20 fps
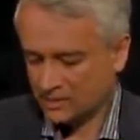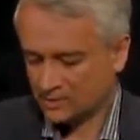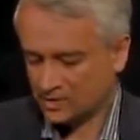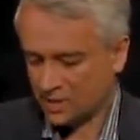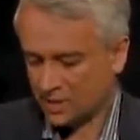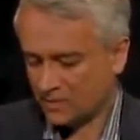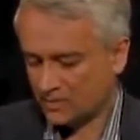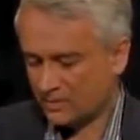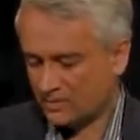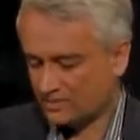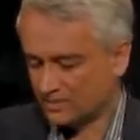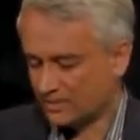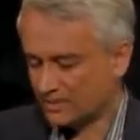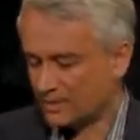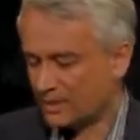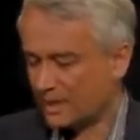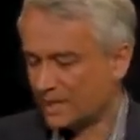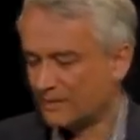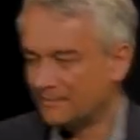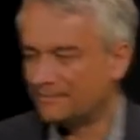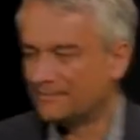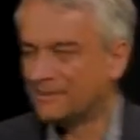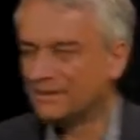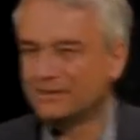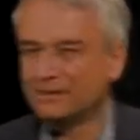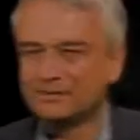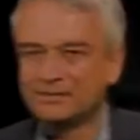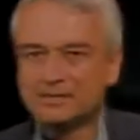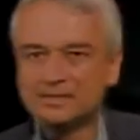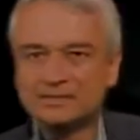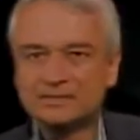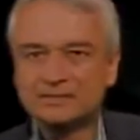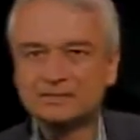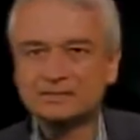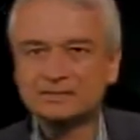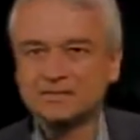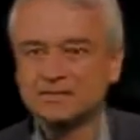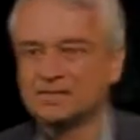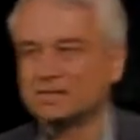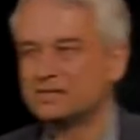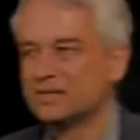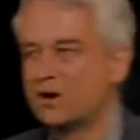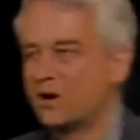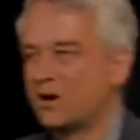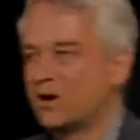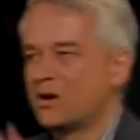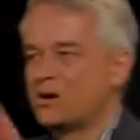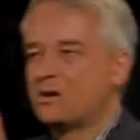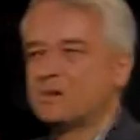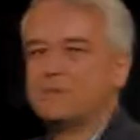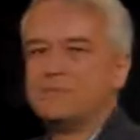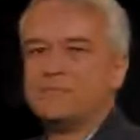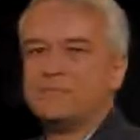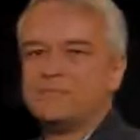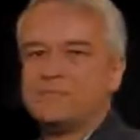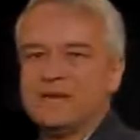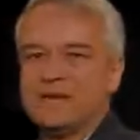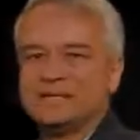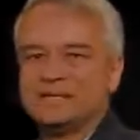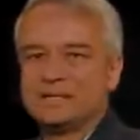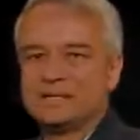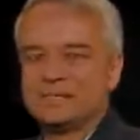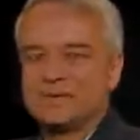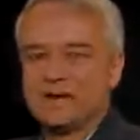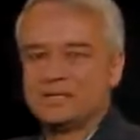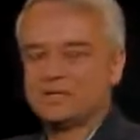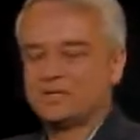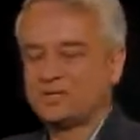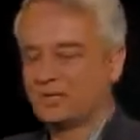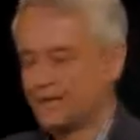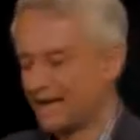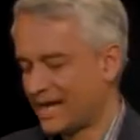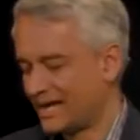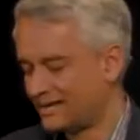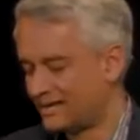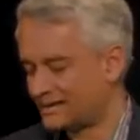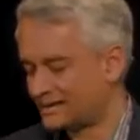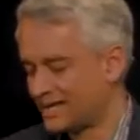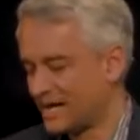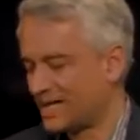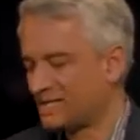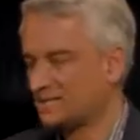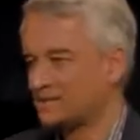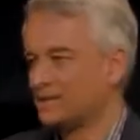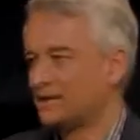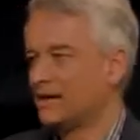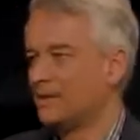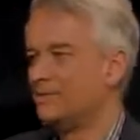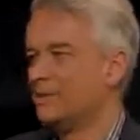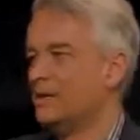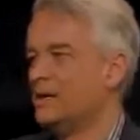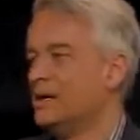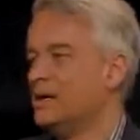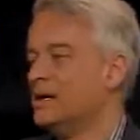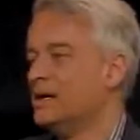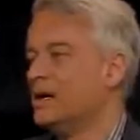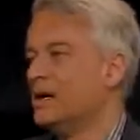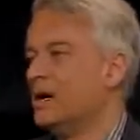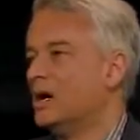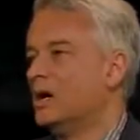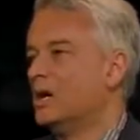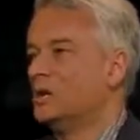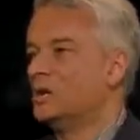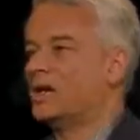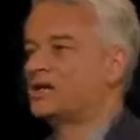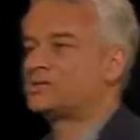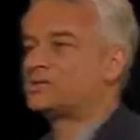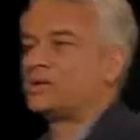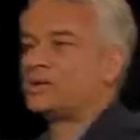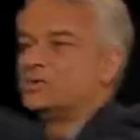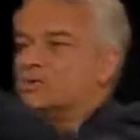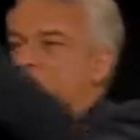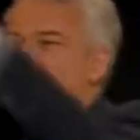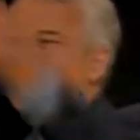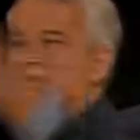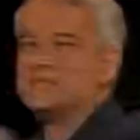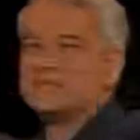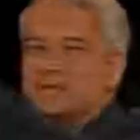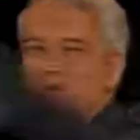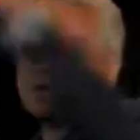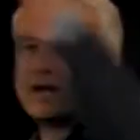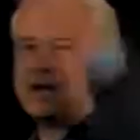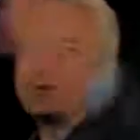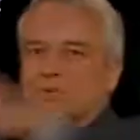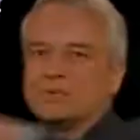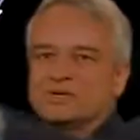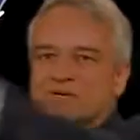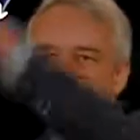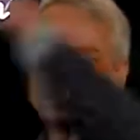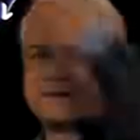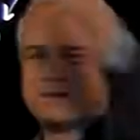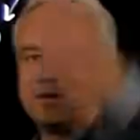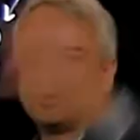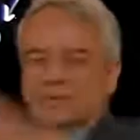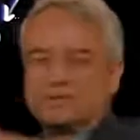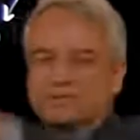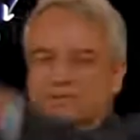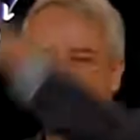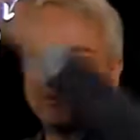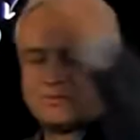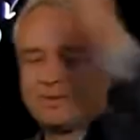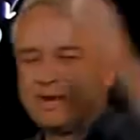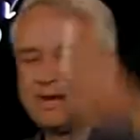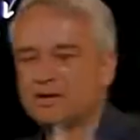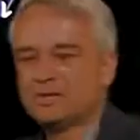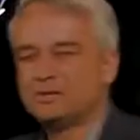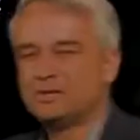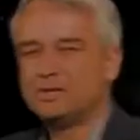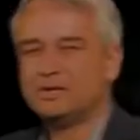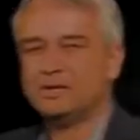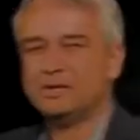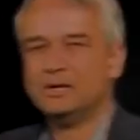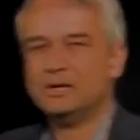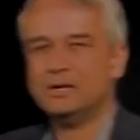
So this is our basic picture. We had this last time. Electrons whizzing around, whizzing around, whizzing around.